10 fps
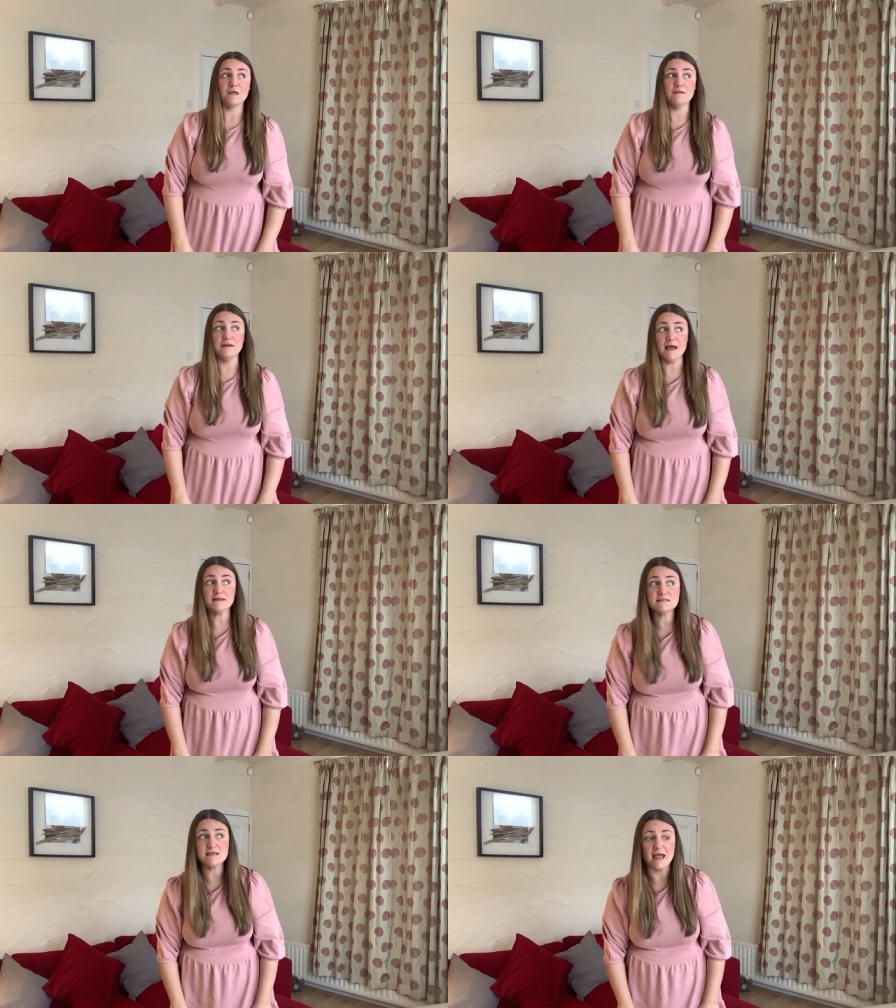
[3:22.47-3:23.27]
The
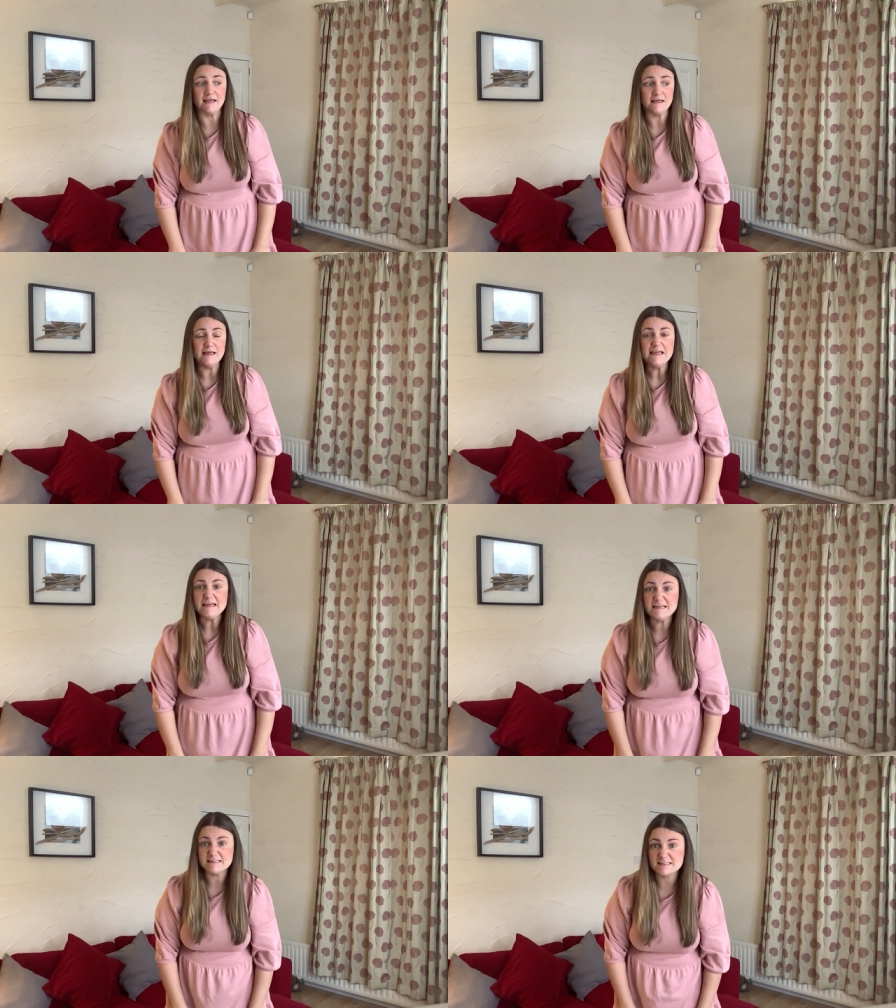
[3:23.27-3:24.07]
next day,
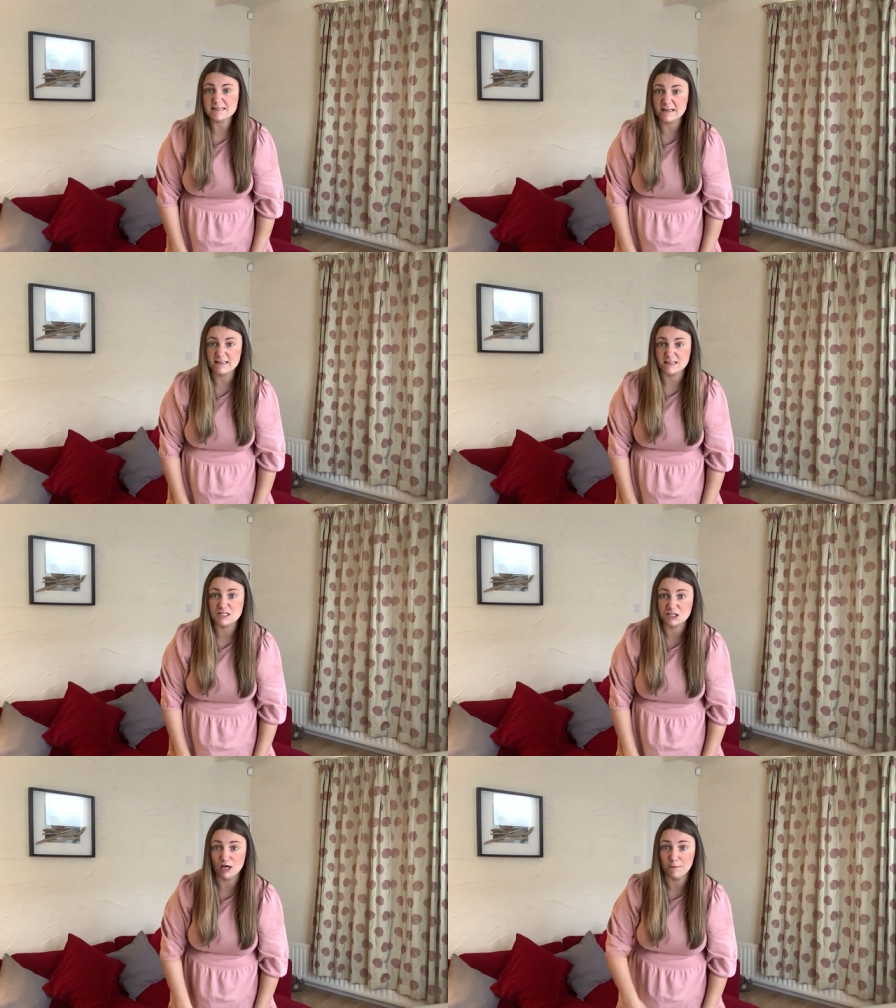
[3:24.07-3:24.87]
he decided
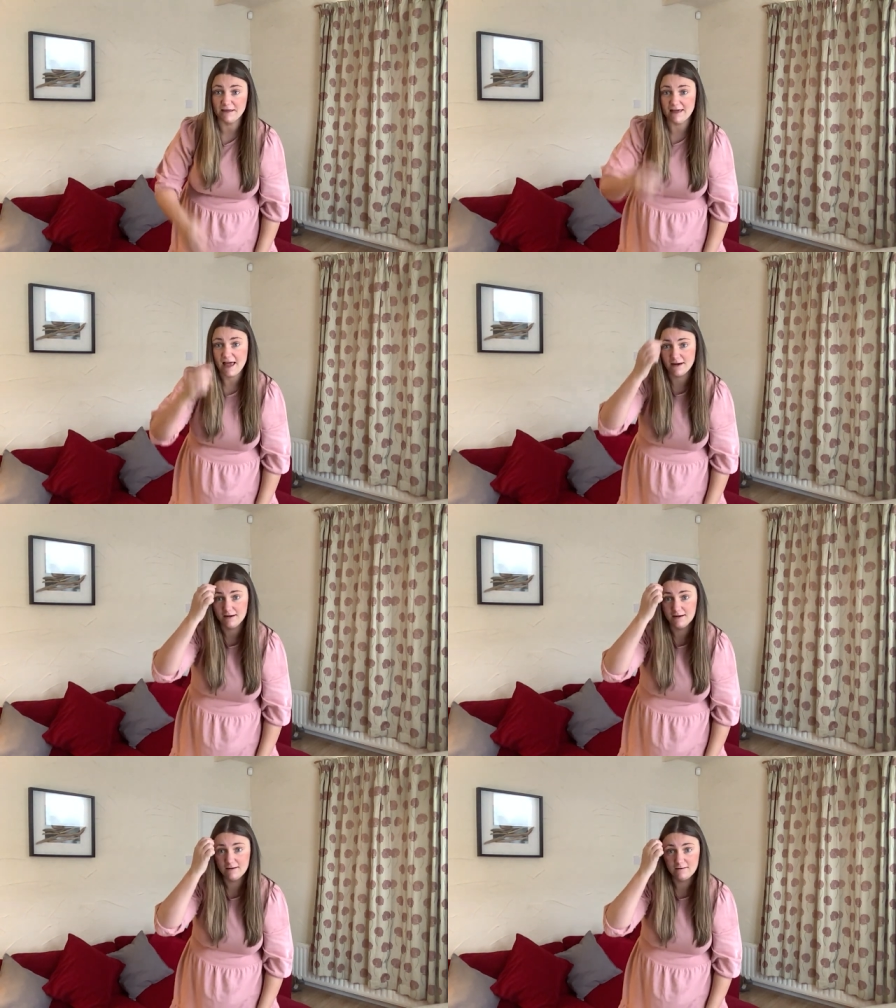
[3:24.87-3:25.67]
to go again.
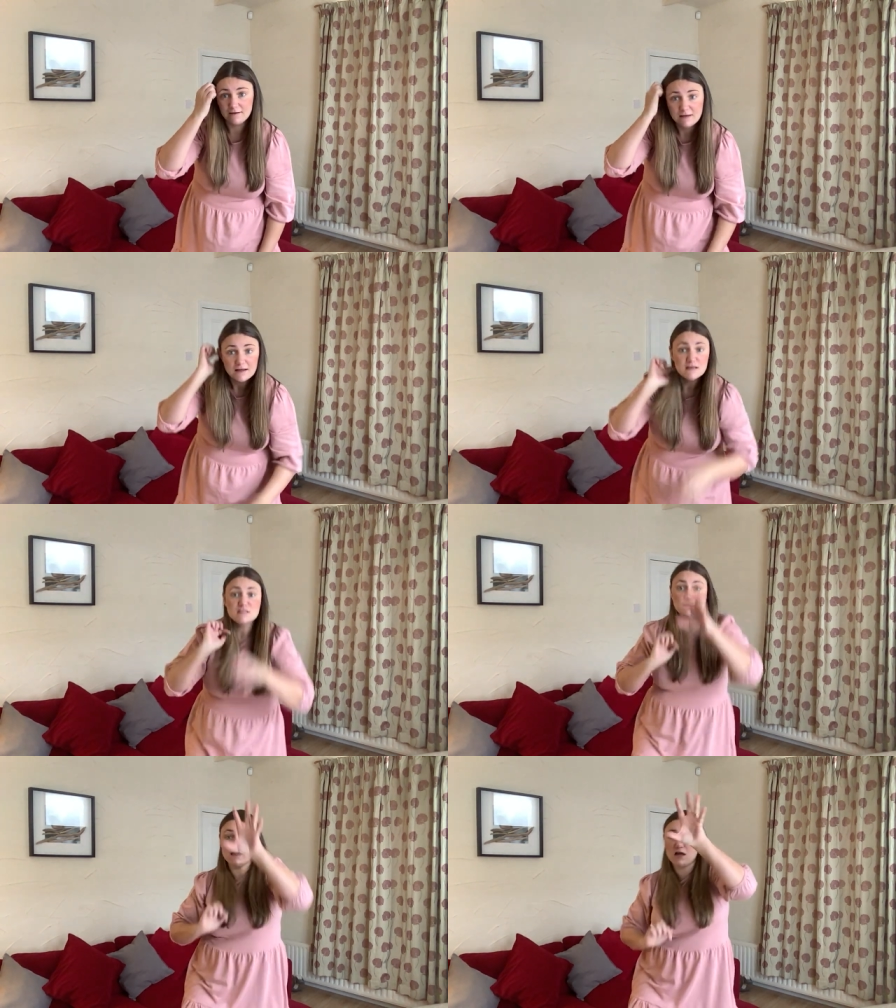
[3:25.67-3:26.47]

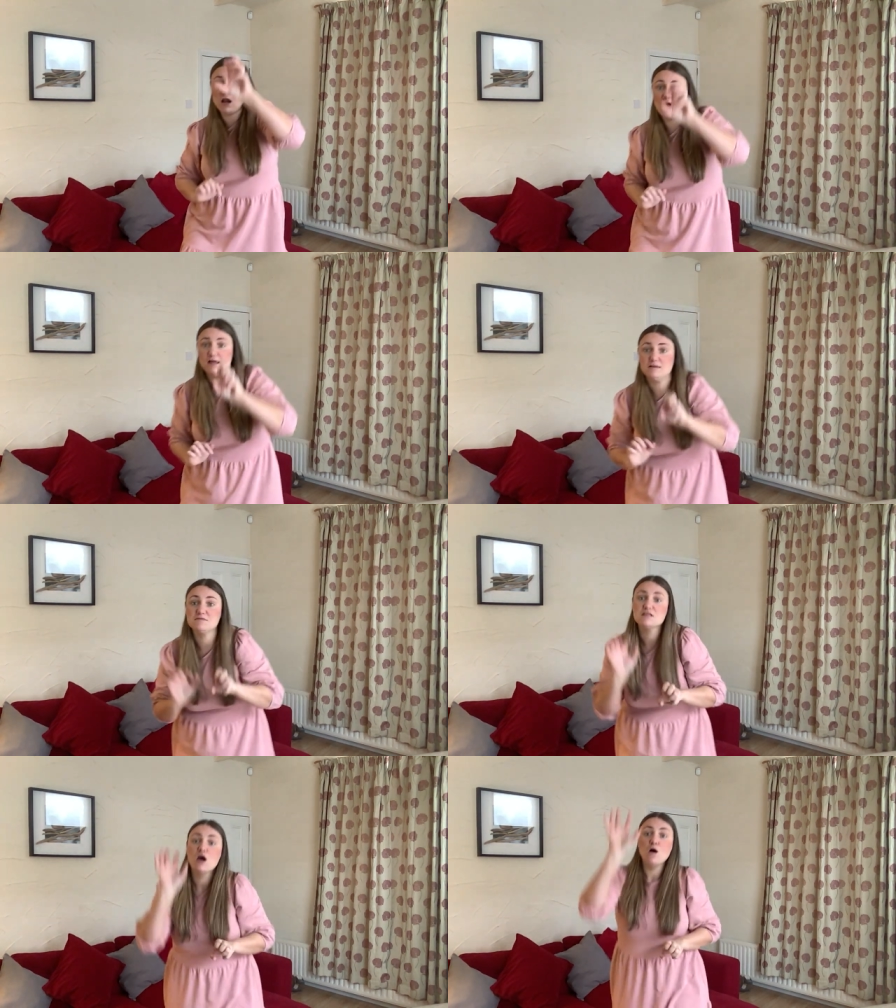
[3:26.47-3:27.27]
So he
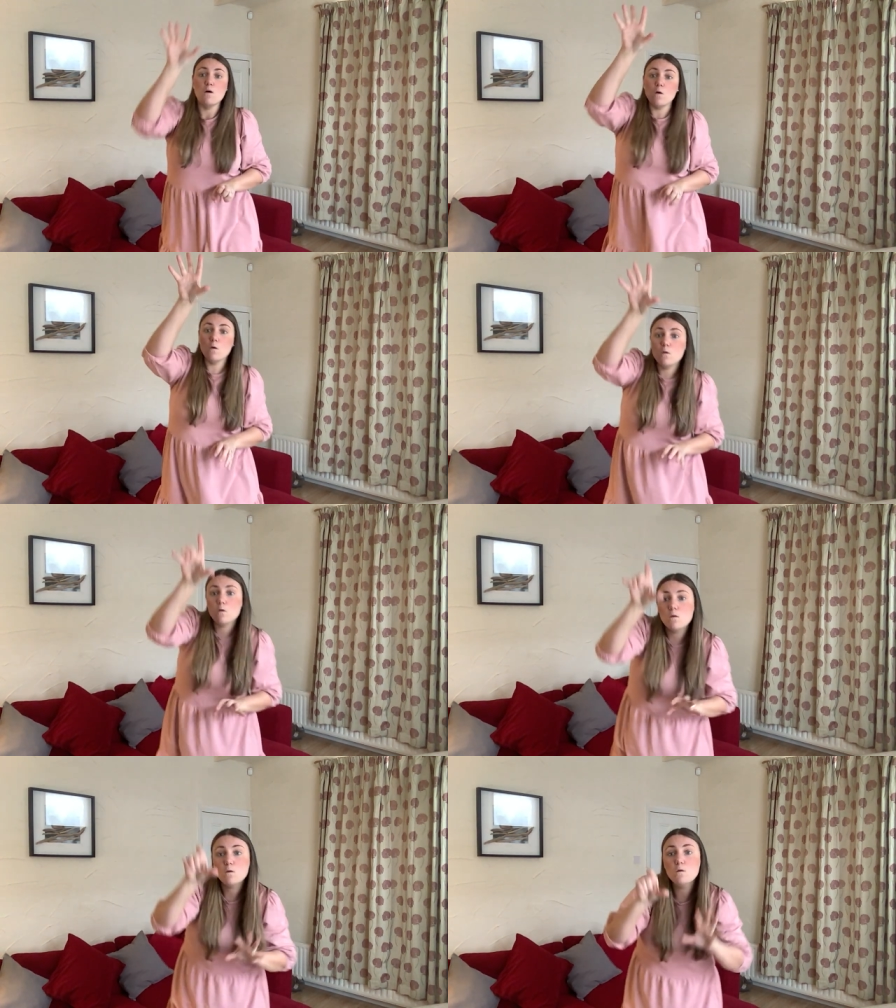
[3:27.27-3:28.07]
climbed
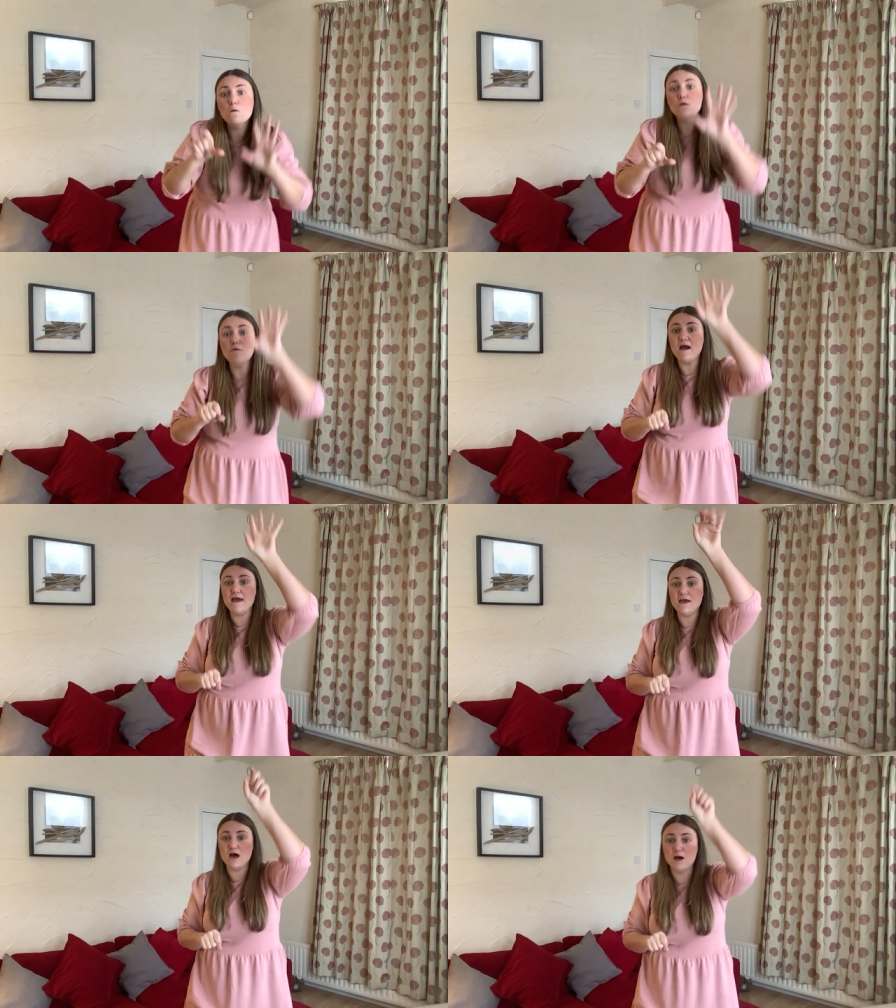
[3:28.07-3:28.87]
all the
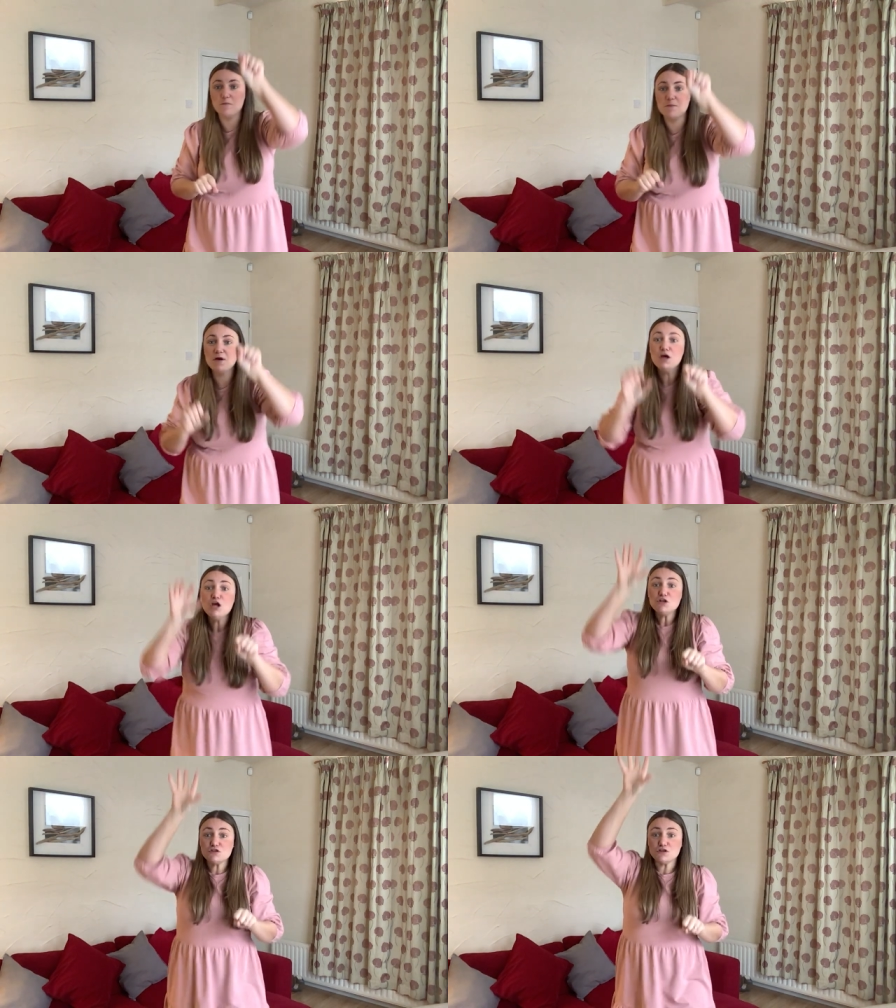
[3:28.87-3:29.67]
way up
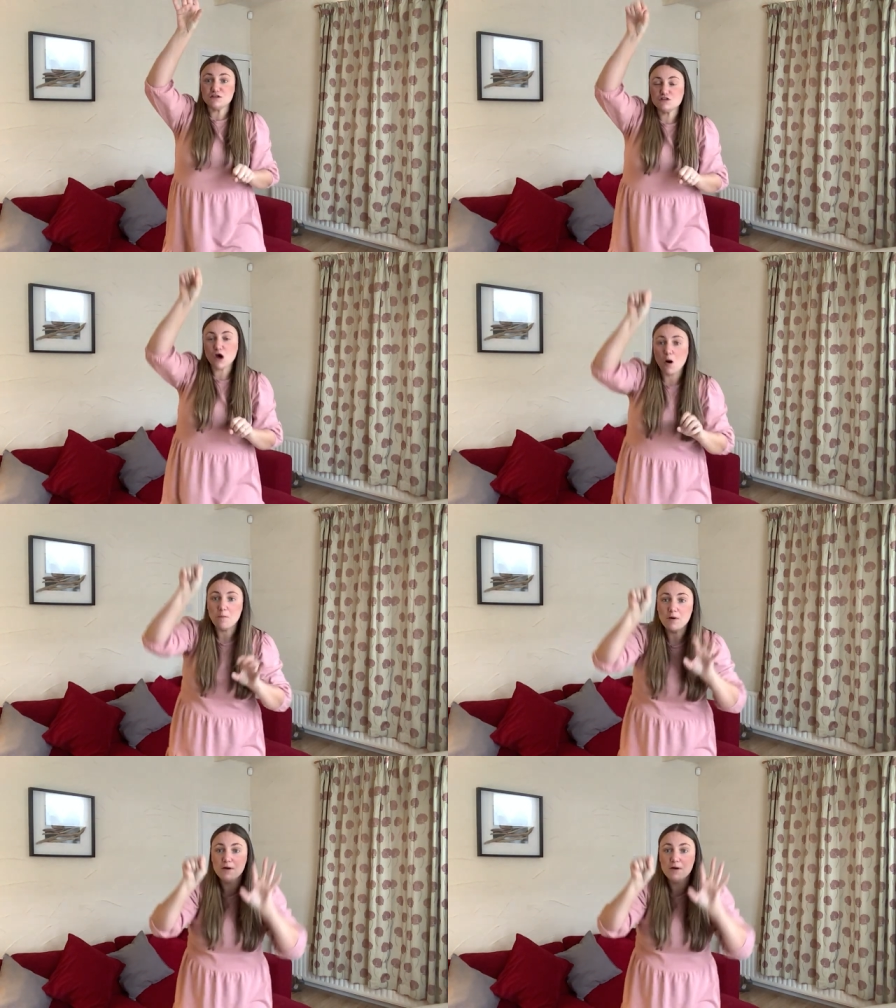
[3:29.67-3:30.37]
to the top.